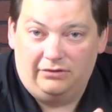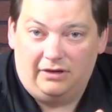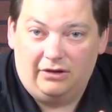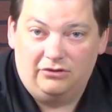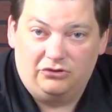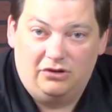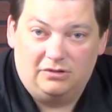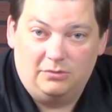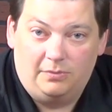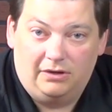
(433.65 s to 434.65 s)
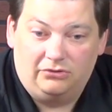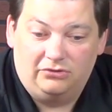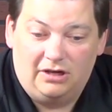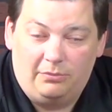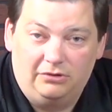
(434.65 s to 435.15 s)
and I'm going to show you some of the
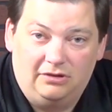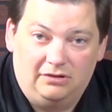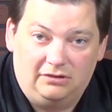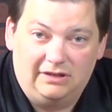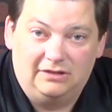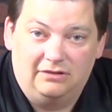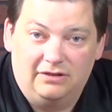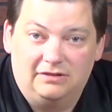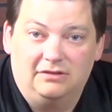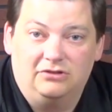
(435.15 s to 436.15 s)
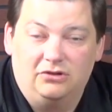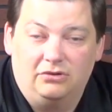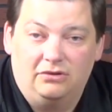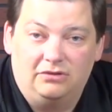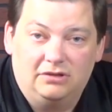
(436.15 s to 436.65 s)
pictures, and I'll put the links to this in the show
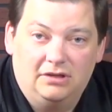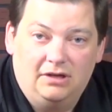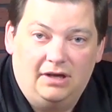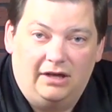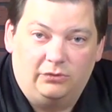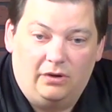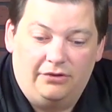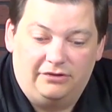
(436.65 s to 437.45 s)
notes as well.